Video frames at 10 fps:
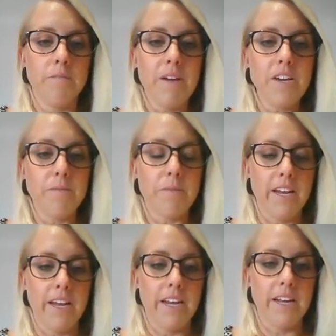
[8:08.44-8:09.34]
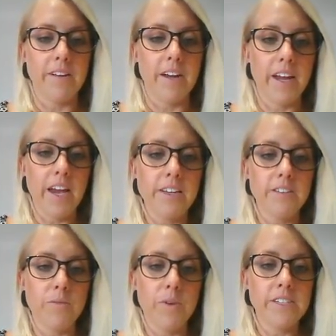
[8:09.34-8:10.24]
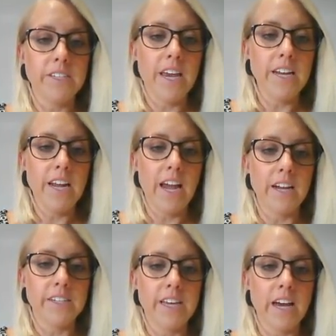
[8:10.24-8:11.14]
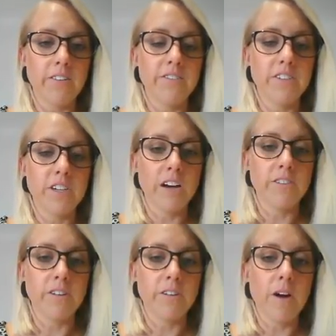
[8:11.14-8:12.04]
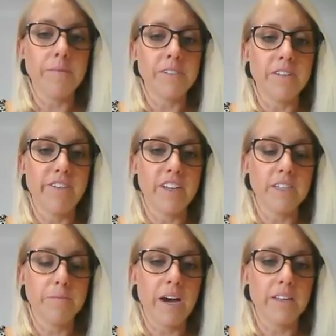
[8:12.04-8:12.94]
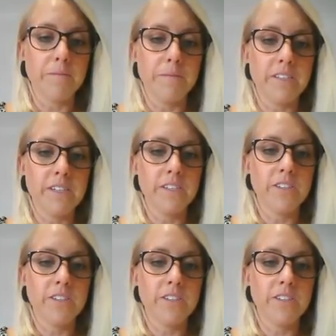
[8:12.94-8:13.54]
Menu planning. Okay, so once again, how does catering for dietary requirements affect this part of the business?